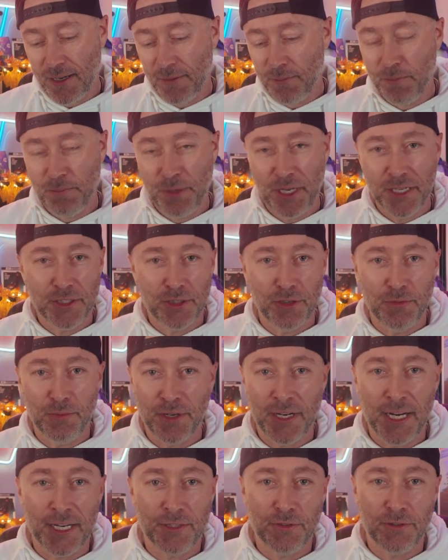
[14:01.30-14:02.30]
Big
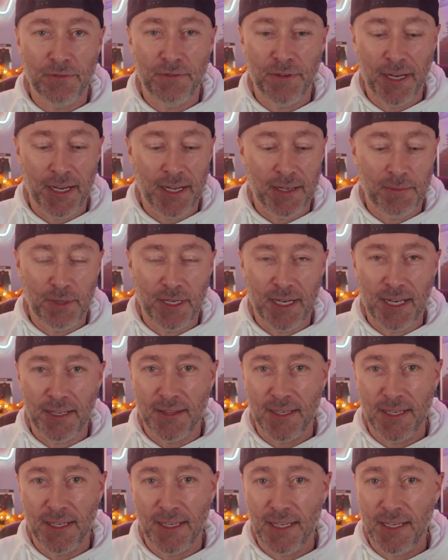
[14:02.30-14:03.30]
Supernatural fan, but I
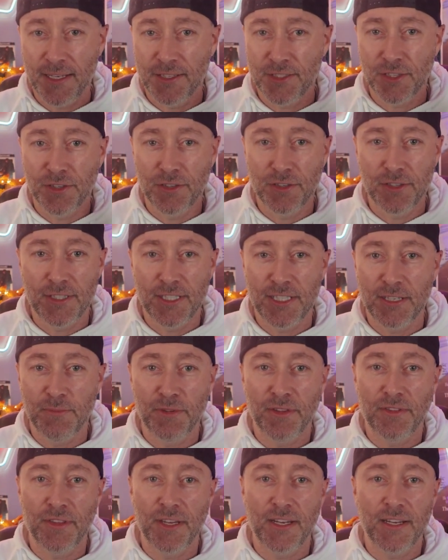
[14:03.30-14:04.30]
think he is a good
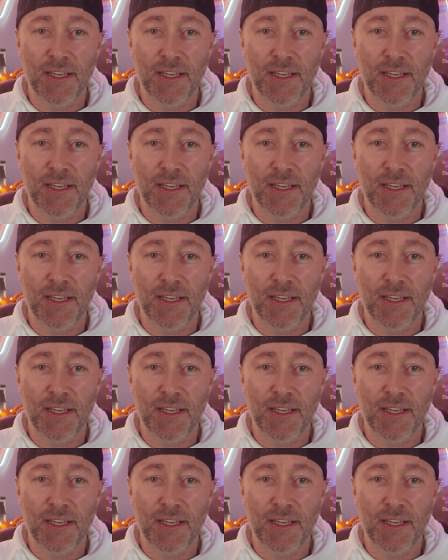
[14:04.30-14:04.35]
sympathetic